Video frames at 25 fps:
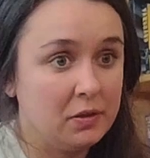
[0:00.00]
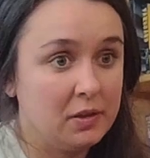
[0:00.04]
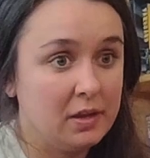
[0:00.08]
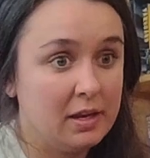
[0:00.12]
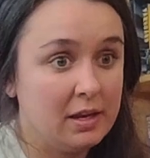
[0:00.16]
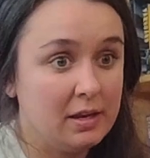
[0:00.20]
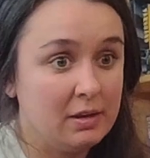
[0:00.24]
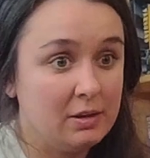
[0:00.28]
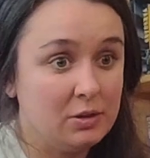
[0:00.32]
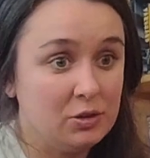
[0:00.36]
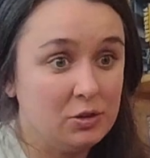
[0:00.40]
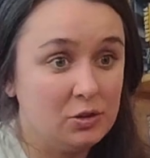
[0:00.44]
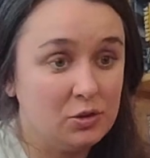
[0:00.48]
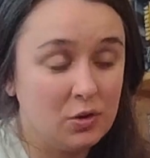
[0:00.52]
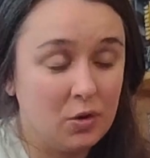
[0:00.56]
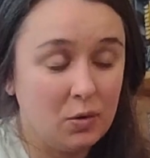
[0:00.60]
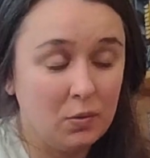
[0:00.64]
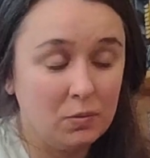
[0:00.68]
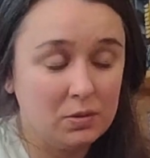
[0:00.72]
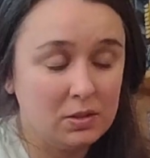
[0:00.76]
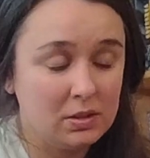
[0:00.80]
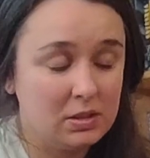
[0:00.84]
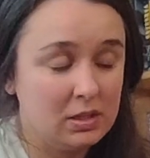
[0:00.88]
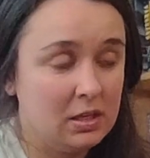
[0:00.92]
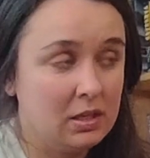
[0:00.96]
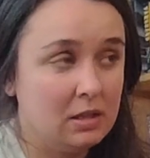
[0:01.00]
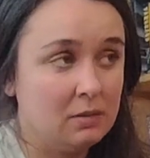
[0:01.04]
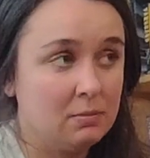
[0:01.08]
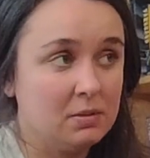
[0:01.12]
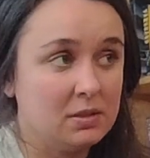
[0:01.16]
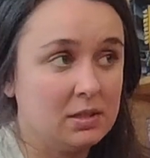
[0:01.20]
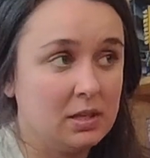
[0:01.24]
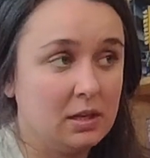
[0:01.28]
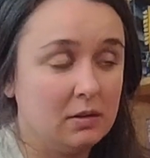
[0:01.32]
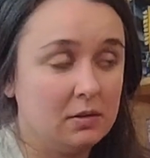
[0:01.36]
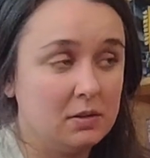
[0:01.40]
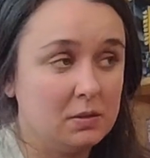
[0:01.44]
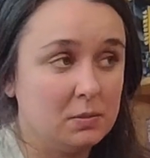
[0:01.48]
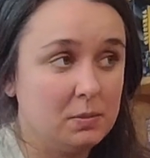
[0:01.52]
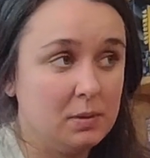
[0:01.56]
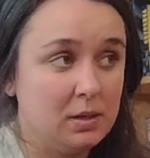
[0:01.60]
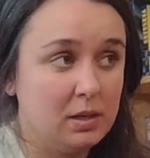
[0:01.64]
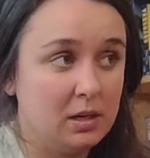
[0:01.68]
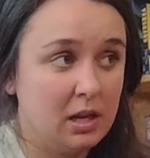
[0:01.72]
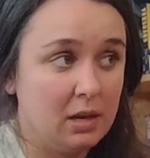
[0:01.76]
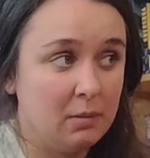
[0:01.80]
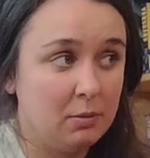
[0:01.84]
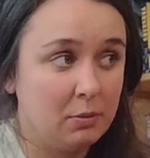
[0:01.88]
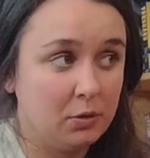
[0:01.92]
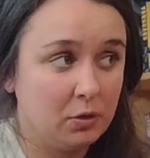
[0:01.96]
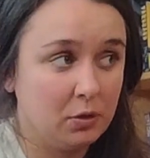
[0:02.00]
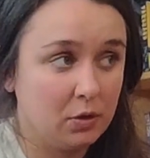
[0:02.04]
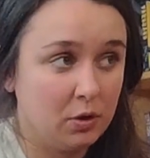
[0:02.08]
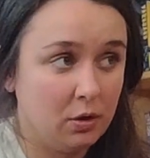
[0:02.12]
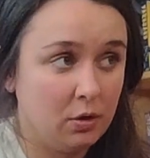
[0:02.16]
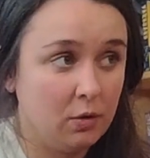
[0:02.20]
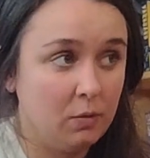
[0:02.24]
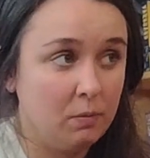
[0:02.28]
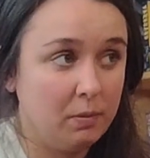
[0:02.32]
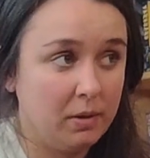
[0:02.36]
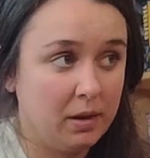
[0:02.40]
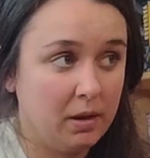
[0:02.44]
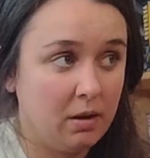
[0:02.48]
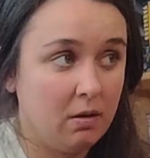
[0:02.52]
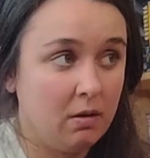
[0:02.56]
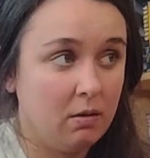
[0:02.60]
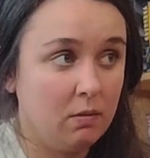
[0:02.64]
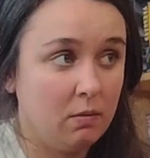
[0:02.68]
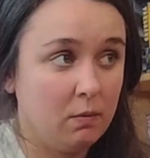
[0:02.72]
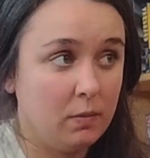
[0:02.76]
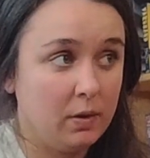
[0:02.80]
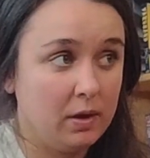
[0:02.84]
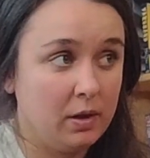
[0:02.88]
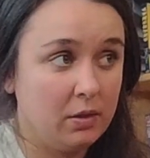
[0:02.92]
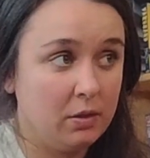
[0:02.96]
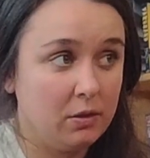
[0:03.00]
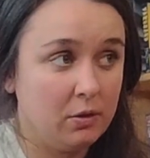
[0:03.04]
they don't see themselves being able to co-parent with?